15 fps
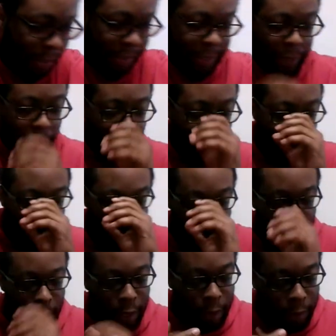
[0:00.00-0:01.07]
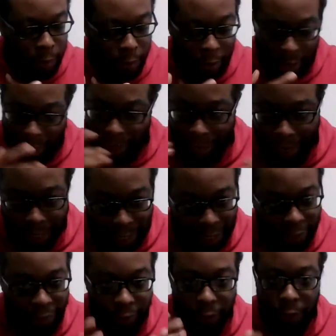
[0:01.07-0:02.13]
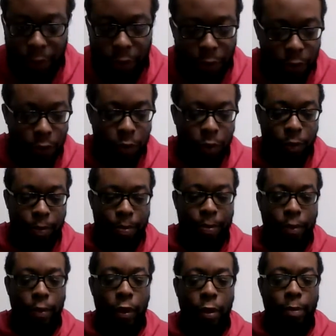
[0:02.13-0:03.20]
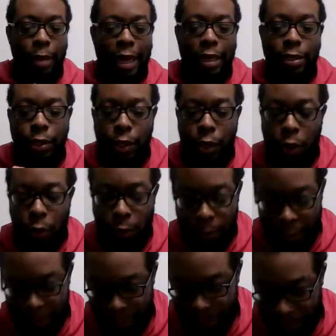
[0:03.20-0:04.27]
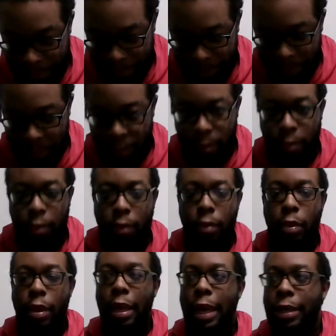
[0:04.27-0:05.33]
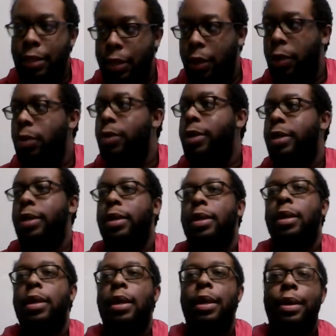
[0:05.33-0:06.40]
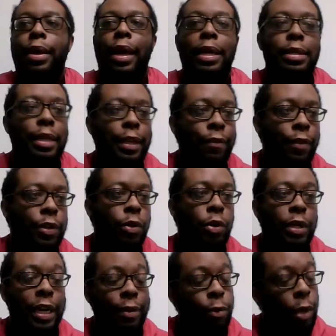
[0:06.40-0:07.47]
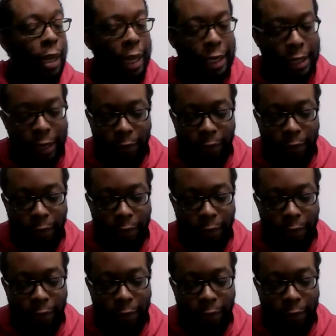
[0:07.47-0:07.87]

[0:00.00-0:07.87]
T Hall, I like a nice physical dude, but as a coach, as a defensive coordinator, even though I like Jeff